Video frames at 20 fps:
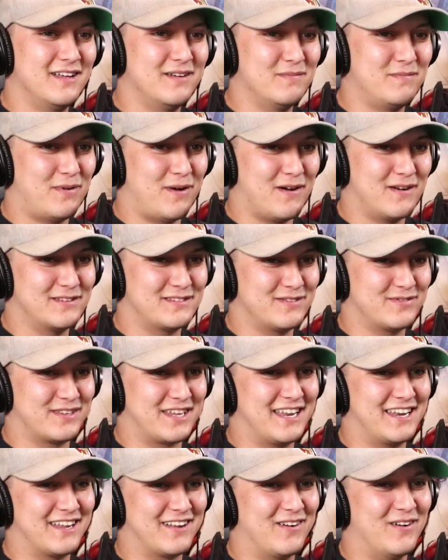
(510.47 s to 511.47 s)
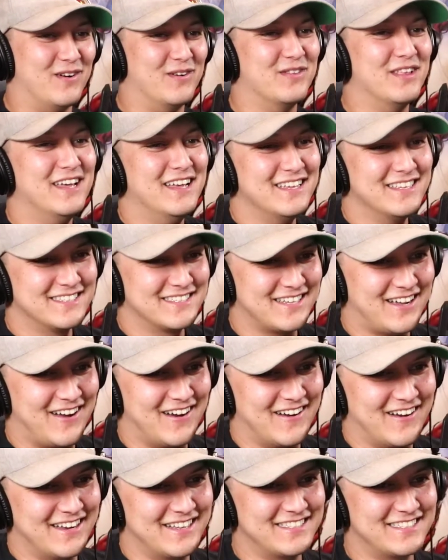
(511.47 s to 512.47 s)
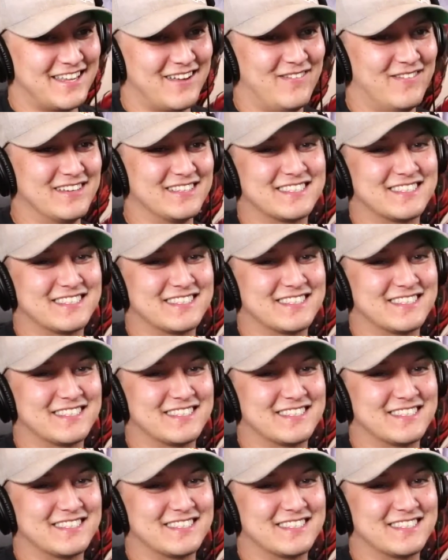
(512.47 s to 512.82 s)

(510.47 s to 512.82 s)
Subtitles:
parts of getting old. Sorry, Tint Wiz